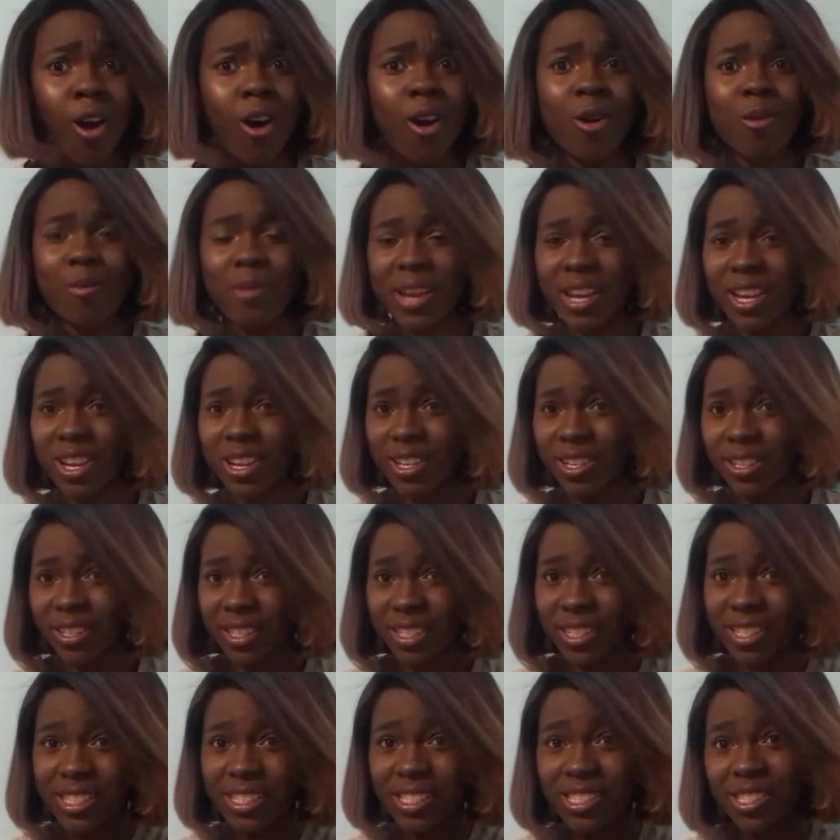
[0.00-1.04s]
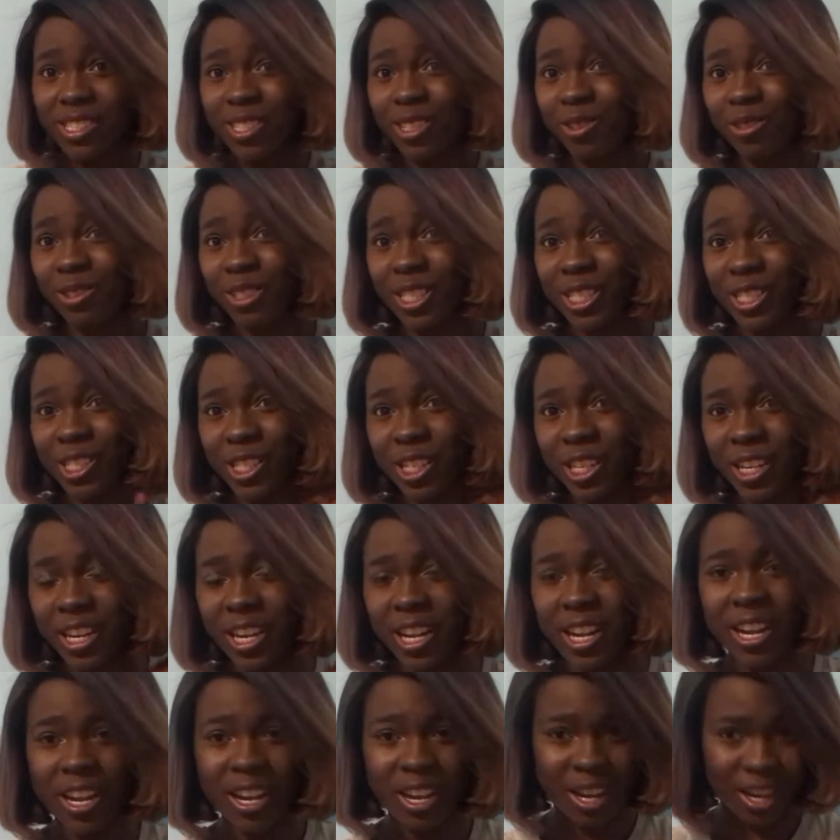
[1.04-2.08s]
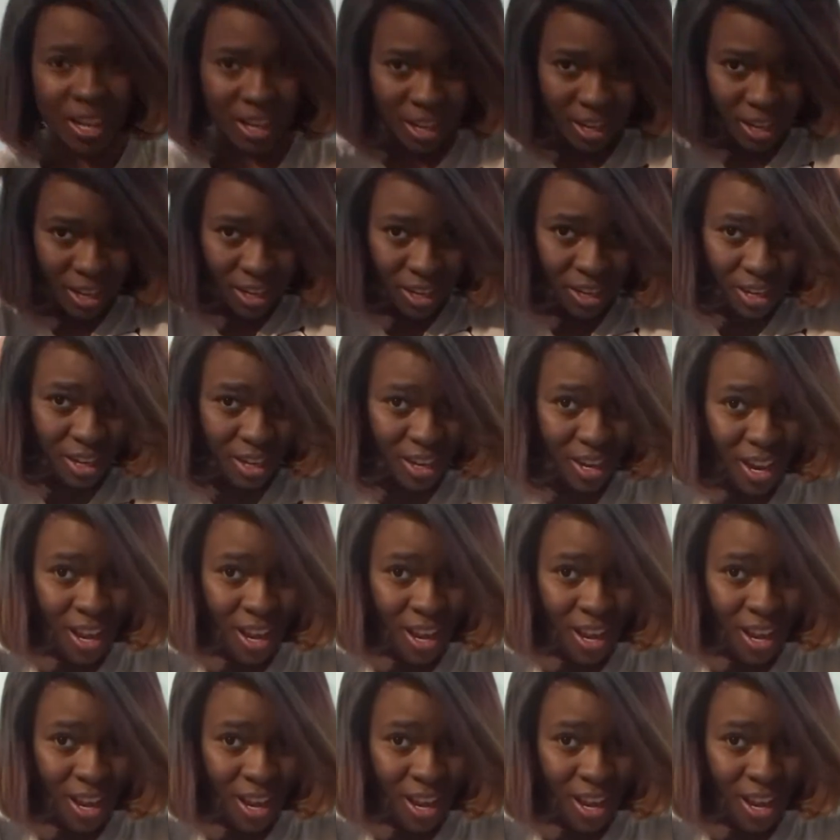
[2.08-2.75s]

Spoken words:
oh my goodness, who did your hair?